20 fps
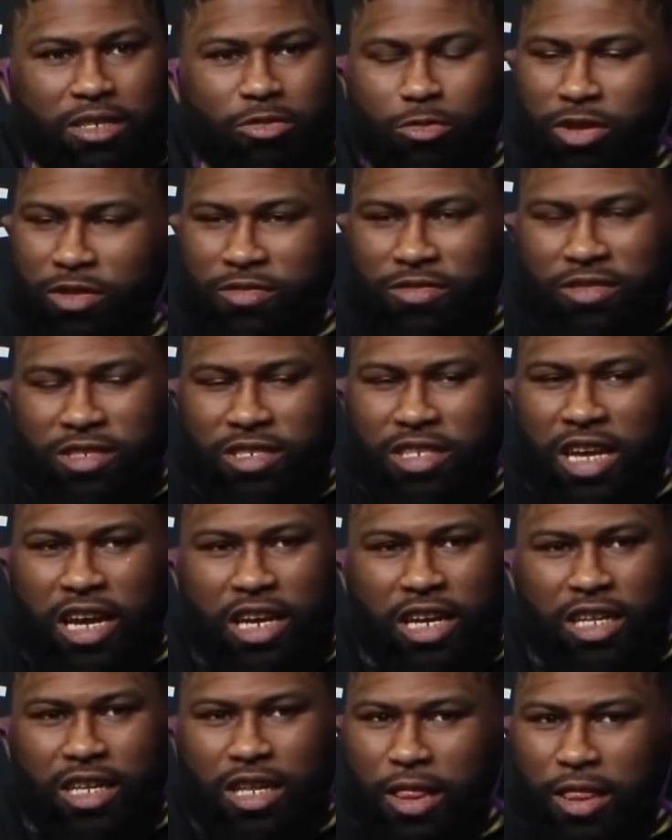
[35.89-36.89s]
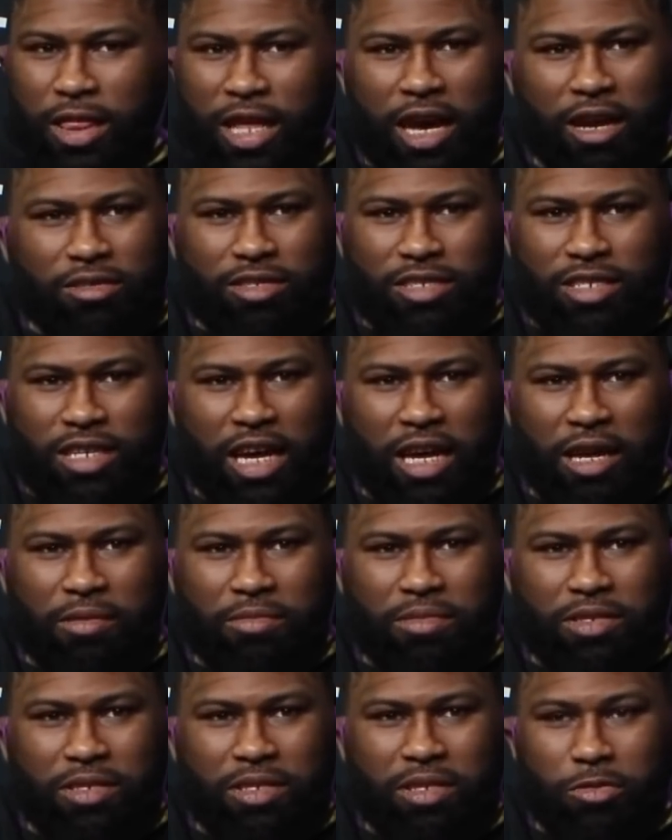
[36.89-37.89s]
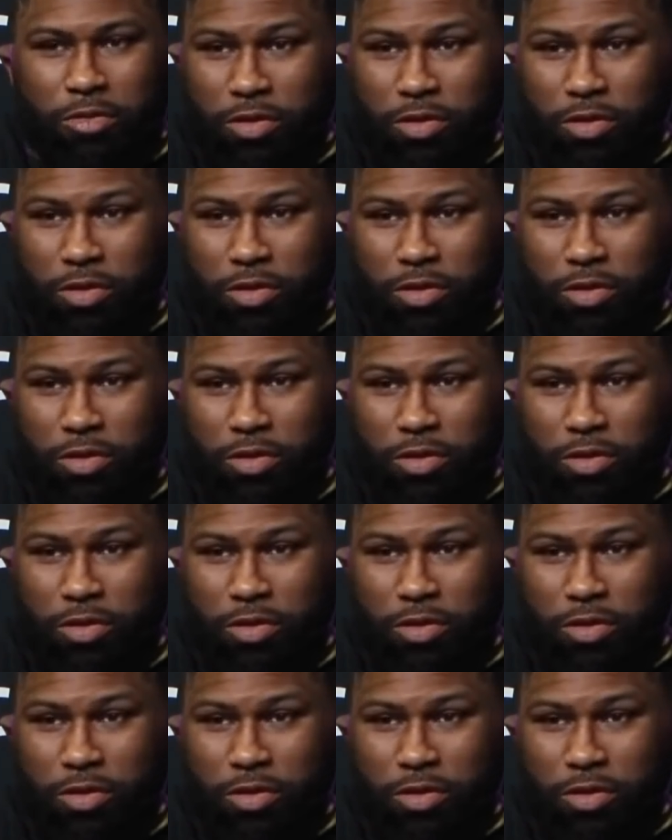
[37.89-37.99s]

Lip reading: We've seen it 1,000 times.